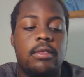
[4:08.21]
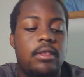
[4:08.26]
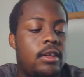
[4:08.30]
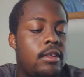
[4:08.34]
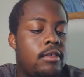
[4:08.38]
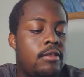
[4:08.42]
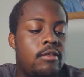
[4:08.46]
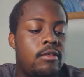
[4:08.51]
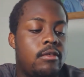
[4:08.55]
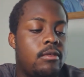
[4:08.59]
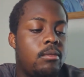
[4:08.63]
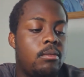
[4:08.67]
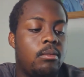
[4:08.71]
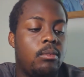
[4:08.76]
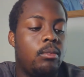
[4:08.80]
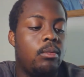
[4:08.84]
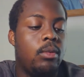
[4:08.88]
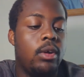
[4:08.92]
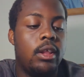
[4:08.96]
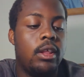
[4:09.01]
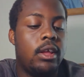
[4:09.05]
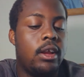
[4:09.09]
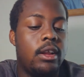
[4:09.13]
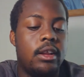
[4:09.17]
this
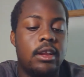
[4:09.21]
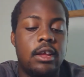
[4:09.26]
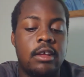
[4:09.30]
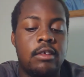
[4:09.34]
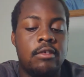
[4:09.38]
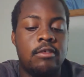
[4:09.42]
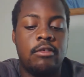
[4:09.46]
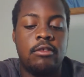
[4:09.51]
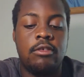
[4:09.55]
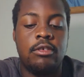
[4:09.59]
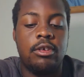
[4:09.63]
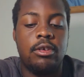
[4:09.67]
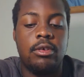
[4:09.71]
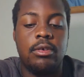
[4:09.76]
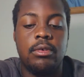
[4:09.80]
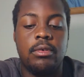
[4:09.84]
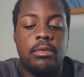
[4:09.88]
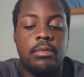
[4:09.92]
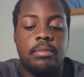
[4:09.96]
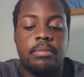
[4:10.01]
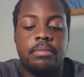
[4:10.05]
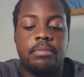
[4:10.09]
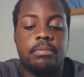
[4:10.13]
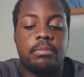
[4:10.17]
willingness
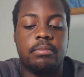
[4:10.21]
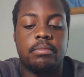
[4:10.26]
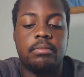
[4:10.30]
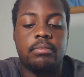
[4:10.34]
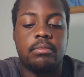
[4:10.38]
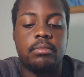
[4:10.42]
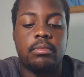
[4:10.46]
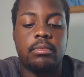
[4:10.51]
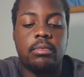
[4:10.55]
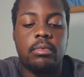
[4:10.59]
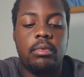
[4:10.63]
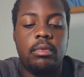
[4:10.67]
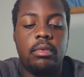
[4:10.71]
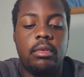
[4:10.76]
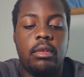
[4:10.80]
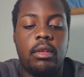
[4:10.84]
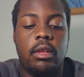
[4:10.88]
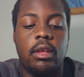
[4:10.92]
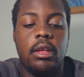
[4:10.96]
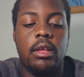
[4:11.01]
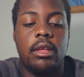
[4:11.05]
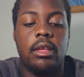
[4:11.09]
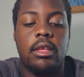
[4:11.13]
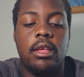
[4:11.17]
to
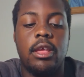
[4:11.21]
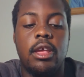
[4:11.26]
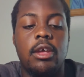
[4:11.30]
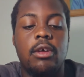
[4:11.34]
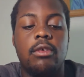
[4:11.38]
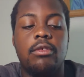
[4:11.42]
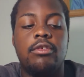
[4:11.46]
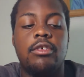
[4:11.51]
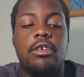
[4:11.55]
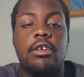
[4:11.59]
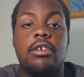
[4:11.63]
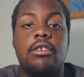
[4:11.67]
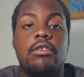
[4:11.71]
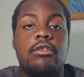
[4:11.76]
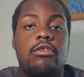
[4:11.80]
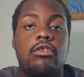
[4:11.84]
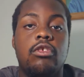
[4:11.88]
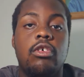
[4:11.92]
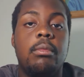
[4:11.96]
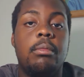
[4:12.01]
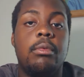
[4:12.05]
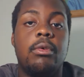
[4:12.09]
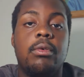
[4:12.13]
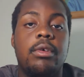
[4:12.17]
yield to
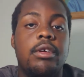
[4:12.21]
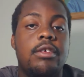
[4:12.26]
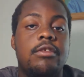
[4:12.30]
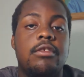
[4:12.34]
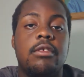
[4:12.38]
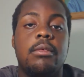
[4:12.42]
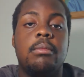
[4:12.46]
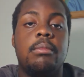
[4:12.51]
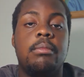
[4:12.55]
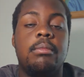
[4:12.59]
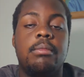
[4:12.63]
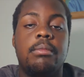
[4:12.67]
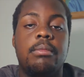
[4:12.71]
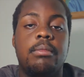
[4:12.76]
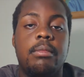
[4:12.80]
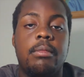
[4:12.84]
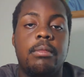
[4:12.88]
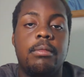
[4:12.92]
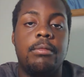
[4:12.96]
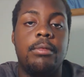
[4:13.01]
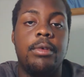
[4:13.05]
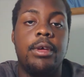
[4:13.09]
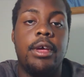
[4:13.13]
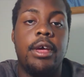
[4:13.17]
consumerism
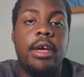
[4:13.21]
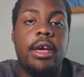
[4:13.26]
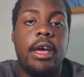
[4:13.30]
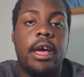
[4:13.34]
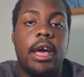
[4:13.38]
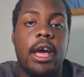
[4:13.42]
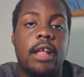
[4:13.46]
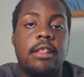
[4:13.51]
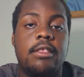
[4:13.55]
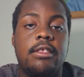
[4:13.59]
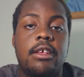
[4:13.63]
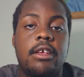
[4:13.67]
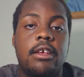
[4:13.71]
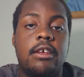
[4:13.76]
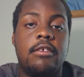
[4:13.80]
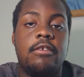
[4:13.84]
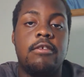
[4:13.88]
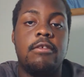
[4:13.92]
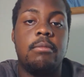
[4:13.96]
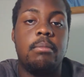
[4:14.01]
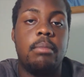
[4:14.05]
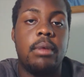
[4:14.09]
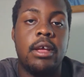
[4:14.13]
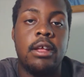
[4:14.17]
at the
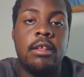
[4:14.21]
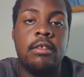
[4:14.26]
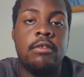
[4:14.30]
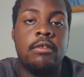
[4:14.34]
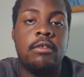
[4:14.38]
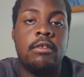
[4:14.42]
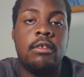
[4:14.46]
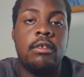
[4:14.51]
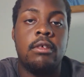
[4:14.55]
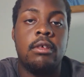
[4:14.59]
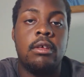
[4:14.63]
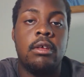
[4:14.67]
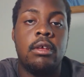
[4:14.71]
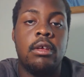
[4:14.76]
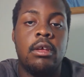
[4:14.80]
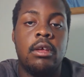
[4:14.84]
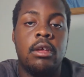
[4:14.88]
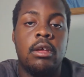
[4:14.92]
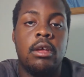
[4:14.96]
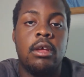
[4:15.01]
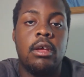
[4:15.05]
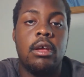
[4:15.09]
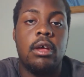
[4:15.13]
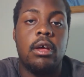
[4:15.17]
expense
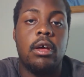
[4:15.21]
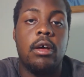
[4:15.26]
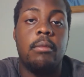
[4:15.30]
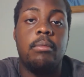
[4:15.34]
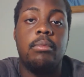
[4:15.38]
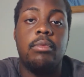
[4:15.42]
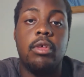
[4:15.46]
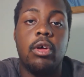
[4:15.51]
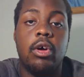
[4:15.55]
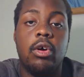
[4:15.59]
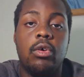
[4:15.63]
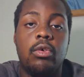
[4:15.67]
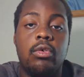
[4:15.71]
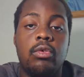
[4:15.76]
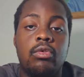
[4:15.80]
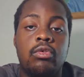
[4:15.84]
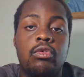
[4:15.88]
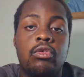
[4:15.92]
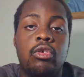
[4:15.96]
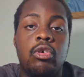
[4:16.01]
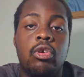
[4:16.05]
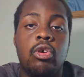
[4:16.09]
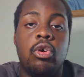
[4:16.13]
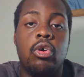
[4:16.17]
of
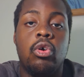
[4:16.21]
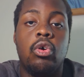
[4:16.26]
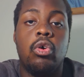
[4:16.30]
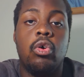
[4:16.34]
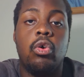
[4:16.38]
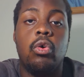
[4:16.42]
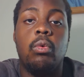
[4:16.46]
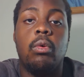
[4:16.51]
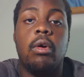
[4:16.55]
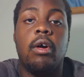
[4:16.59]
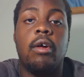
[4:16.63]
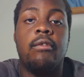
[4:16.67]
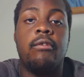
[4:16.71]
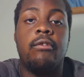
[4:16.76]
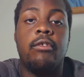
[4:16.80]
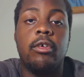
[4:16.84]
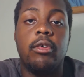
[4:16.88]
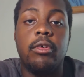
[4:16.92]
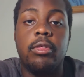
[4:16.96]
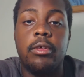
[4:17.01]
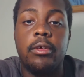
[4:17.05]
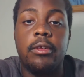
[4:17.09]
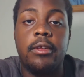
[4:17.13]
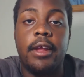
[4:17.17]
those who are
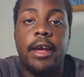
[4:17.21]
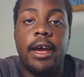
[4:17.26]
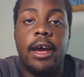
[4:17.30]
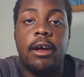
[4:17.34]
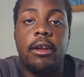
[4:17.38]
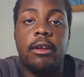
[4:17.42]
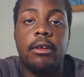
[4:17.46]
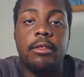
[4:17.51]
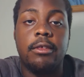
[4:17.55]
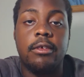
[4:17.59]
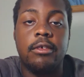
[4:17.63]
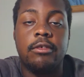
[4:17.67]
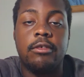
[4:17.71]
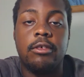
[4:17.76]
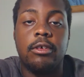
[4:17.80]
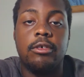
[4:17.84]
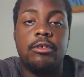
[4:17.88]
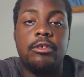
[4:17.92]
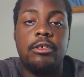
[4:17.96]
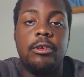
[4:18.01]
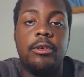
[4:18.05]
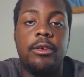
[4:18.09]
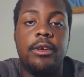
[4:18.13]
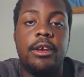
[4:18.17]
further down on the
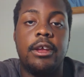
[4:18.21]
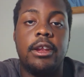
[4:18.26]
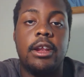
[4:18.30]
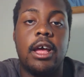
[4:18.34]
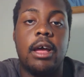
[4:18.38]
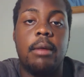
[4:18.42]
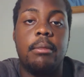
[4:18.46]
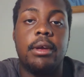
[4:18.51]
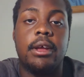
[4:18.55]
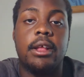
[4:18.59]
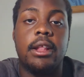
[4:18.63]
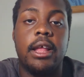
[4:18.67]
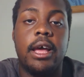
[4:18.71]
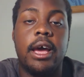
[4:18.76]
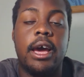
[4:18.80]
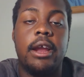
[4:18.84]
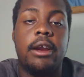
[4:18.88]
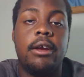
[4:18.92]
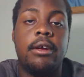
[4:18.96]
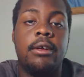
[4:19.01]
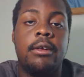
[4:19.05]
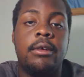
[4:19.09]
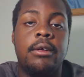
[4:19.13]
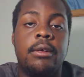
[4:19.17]
socioeconomic
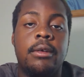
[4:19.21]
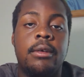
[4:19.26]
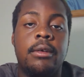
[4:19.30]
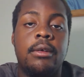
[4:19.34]
ladder.